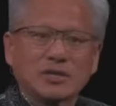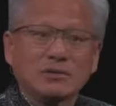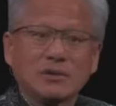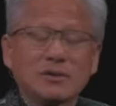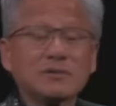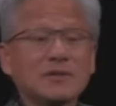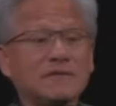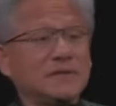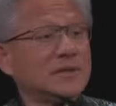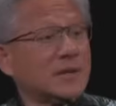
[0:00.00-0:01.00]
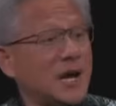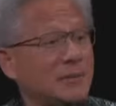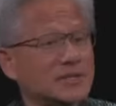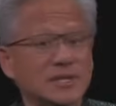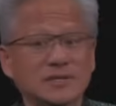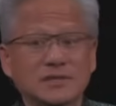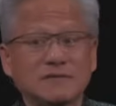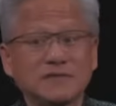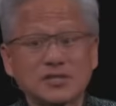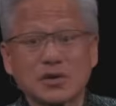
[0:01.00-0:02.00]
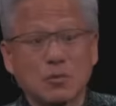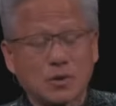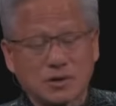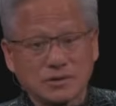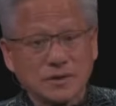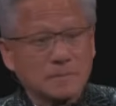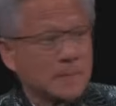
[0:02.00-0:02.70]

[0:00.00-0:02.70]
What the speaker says: to learn the common sense of the physical world,